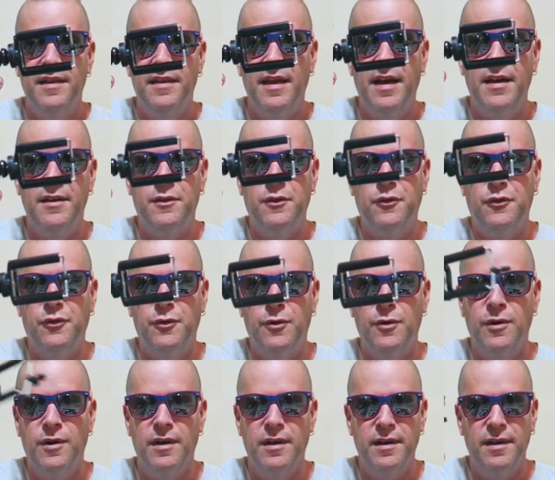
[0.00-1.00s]
That's
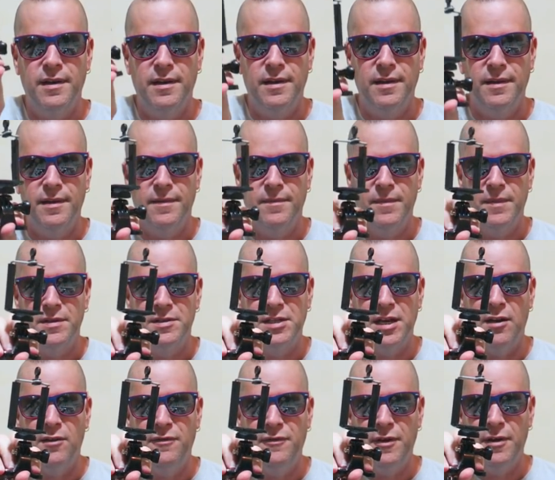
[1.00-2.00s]
for a
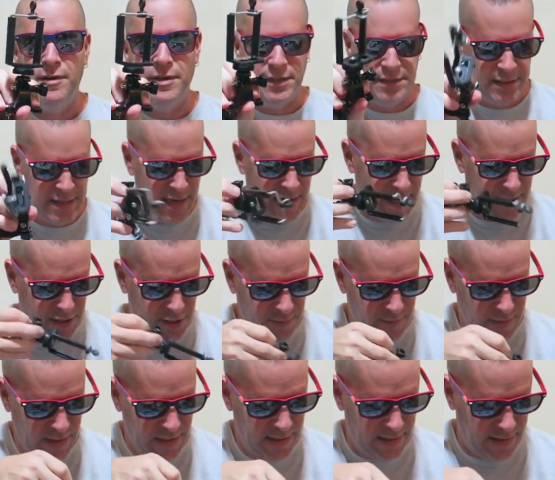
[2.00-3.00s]
cell phone
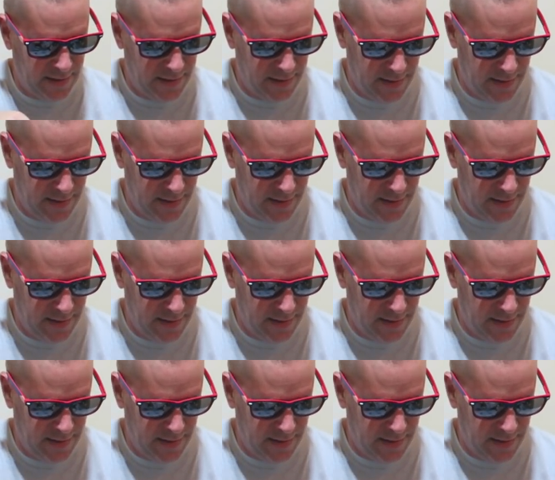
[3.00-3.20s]
attachment.